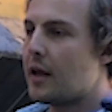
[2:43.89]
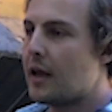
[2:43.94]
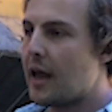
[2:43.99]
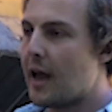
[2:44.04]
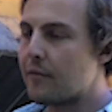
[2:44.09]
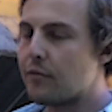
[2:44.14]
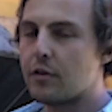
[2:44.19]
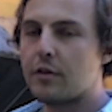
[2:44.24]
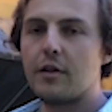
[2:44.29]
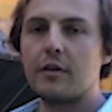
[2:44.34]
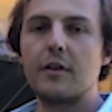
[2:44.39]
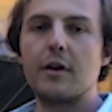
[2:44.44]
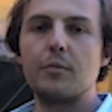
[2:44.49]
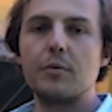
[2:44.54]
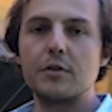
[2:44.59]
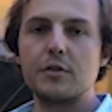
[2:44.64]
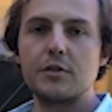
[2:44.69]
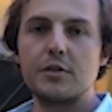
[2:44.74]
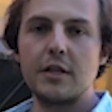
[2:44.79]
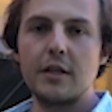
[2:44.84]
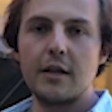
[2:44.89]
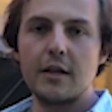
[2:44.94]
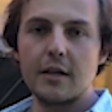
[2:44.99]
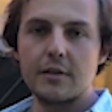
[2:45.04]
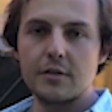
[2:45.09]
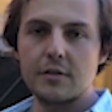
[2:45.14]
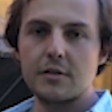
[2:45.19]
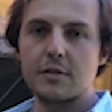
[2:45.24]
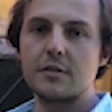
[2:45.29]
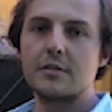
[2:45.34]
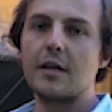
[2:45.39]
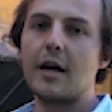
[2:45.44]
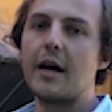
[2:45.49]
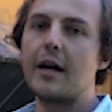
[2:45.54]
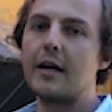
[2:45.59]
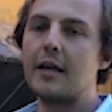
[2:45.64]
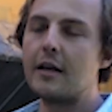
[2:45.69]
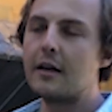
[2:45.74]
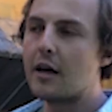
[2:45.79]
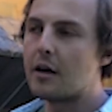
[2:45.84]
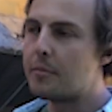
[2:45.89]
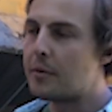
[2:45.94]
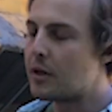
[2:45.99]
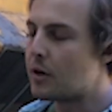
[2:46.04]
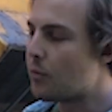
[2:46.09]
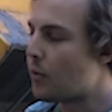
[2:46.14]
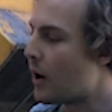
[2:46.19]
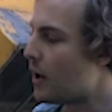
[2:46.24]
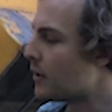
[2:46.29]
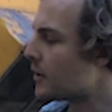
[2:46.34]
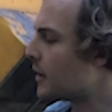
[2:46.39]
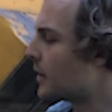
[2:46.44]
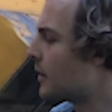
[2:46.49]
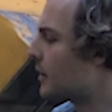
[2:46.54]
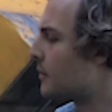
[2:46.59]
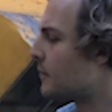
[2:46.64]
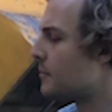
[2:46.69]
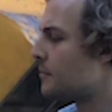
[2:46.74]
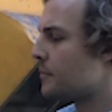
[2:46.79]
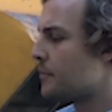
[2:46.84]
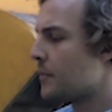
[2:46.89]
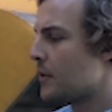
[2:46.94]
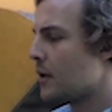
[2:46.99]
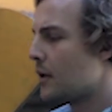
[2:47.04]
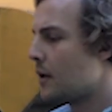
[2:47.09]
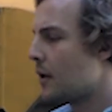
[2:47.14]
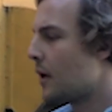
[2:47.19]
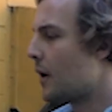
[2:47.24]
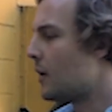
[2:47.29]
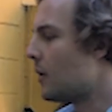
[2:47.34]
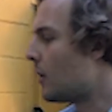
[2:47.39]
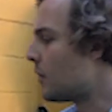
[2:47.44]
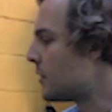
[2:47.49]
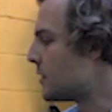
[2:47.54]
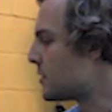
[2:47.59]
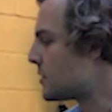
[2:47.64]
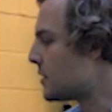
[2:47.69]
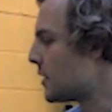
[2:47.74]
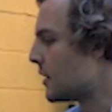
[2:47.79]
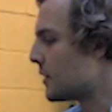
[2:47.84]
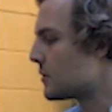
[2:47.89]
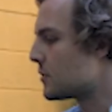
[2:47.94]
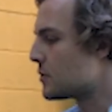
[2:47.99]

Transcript: everything that we're seeing as a society, income inequality, and all these things.